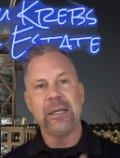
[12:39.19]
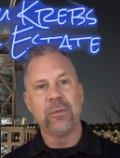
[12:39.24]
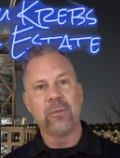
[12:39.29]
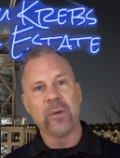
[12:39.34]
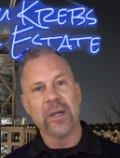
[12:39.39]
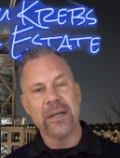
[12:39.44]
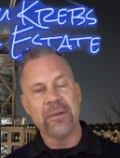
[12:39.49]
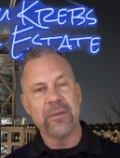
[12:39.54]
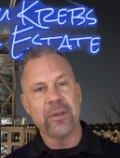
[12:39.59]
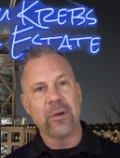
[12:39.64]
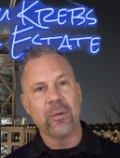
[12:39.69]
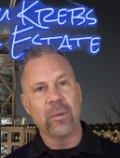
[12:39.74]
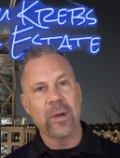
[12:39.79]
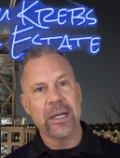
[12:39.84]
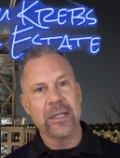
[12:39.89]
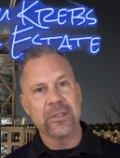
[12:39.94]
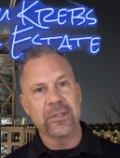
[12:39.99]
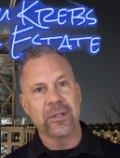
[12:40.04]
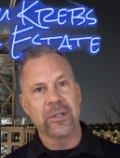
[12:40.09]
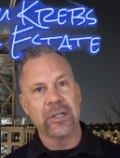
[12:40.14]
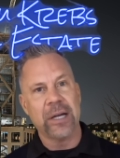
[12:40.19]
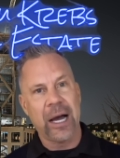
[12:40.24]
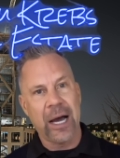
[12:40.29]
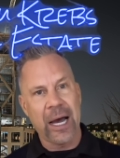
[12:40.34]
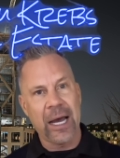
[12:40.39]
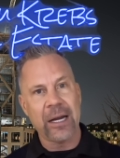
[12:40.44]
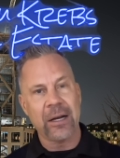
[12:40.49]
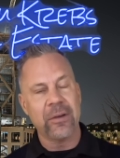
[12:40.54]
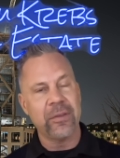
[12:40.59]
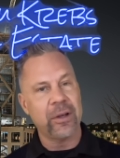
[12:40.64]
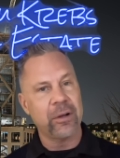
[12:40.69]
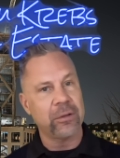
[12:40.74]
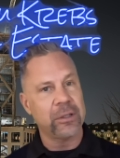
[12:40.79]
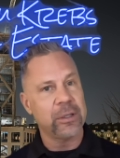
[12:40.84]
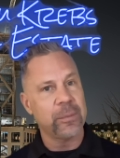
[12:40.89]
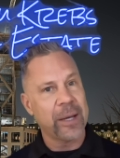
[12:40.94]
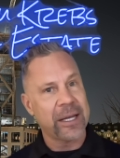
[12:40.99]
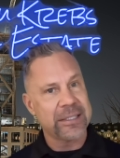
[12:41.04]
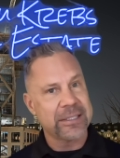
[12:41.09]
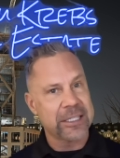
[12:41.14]
even though rates are higher, they're only
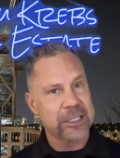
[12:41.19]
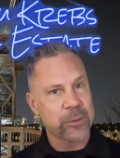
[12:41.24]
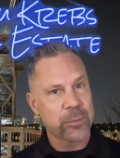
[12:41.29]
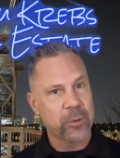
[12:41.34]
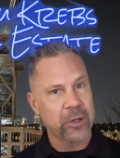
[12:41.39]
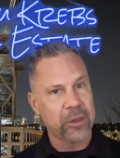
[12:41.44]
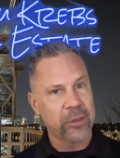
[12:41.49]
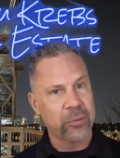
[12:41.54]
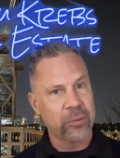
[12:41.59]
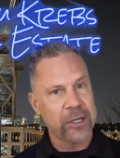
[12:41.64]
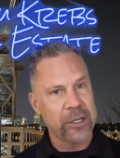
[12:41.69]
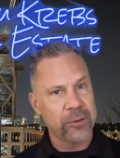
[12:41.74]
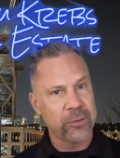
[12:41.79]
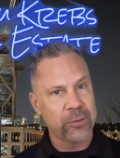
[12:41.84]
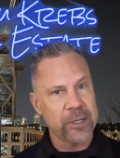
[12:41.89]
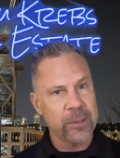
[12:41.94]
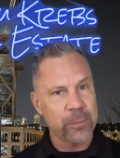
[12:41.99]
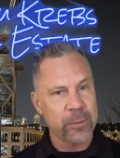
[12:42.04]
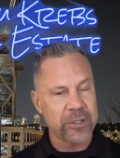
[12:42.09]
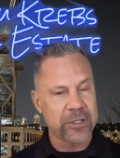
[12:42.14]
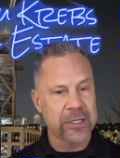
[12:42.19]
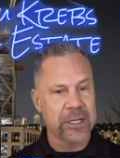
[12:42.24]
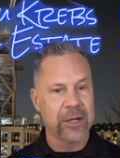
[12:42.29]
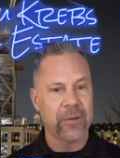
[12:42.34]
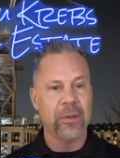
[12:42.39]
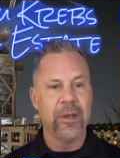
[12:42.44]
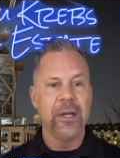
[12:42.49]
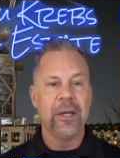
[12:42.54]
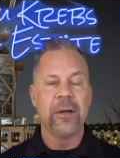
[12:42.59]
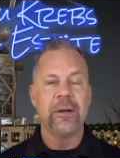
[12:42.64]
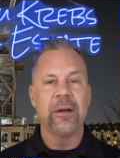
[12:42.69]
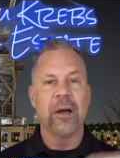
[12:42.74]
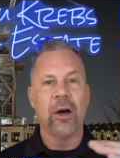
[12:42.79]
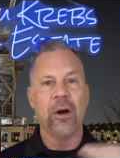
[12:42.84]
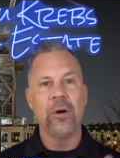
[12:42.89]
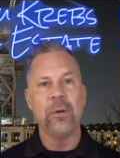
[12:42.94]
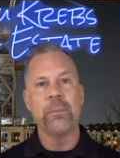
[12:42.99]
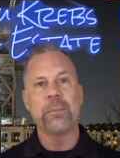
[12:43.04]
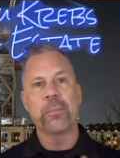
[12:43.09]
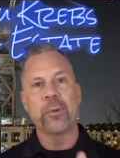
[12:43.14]
about 6.33%
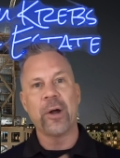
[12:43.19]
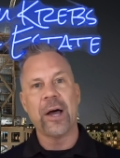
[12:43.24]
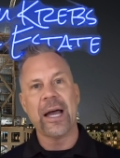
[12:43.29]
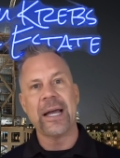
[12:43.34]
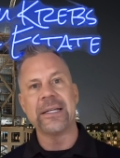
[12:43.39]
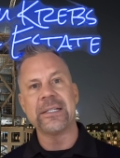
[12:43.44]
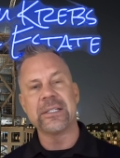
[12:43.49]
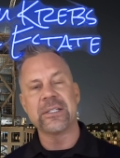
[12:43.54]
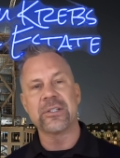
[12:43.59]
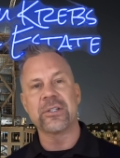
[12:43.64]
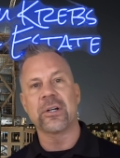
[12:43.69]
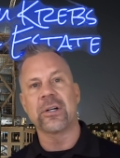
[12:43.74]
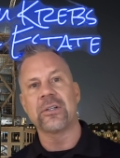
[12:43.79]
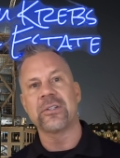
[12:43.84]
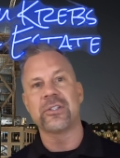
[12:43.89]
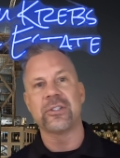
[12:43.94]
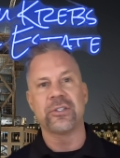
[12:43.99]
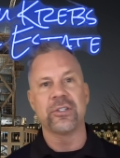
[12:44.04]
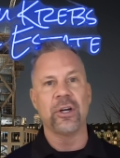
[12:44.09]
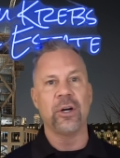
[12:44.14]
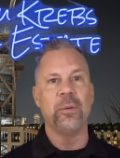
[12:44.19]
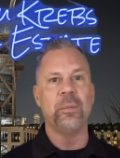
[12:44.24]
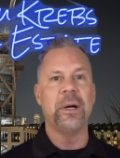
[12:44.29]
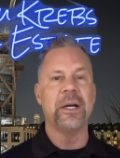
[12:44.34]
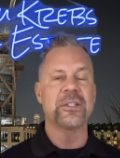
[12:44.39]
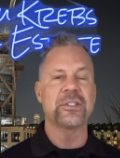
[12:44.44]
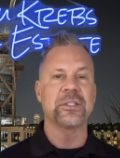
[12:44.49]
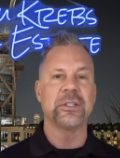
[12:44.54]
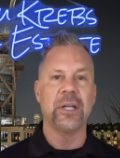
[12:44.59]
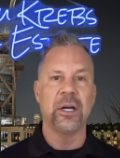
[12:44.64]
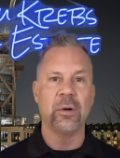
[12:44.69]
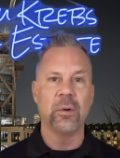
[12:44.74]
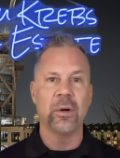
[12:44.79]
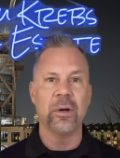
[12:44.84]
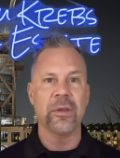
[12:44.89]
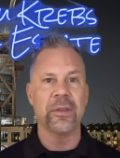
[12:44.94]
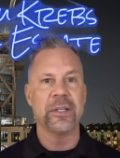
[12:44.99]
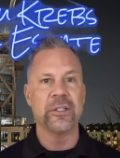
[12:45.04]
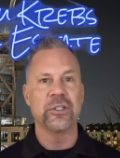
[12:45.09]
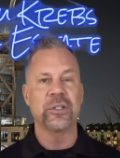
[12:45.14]
home prices are so much
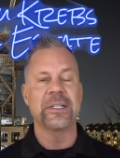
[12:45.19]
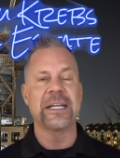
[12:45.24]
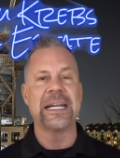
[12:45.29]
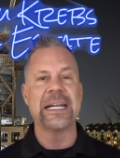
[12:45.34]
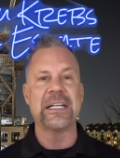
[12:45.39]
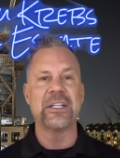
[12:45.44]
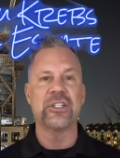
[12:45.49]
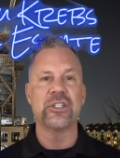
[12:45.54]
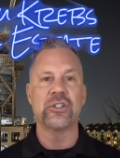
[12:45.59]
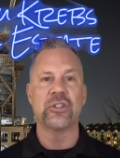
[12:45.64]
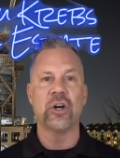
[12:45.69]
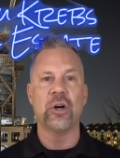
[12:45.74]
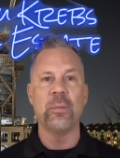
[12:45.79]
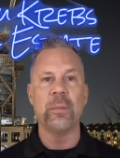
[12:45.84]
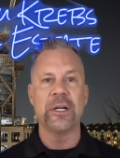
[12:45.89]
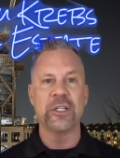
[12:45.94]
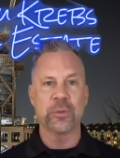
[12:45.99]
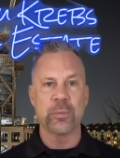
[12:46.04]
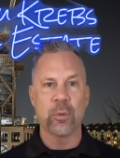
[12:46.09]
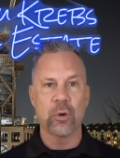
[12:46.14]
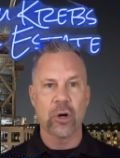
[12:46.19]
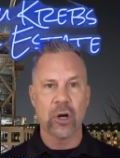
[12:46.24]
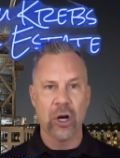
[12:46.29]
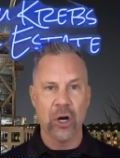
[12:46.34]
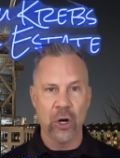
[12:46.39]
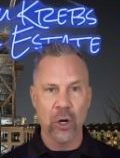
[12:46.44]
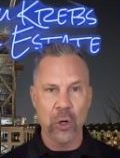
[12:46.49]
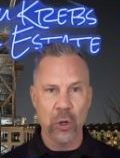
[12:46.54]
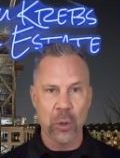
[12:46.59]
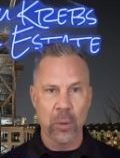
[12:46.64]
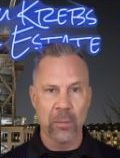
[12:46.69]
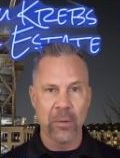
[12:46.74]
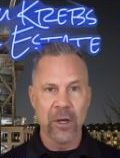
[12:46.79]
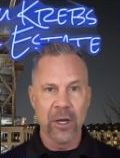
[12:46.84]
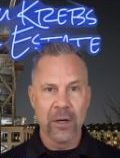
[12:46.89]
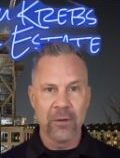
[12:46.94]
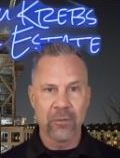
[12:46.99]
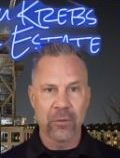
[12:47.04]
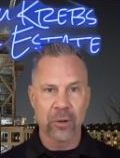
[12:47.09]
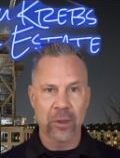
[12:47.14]
lower that you're getting so much more home
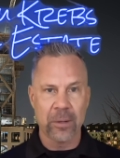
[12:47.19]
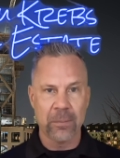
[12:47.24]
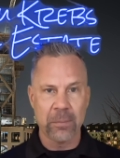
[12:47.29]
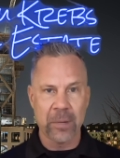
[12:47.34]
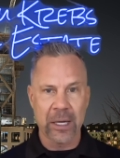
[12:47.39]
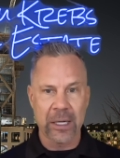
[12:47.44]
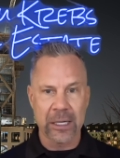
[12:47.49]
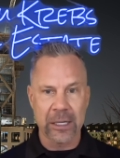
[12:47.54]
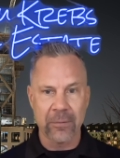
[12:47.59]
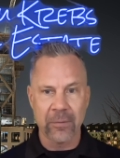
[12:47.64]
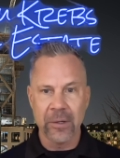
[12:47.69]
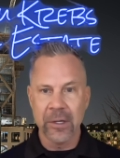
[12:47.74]
for the money.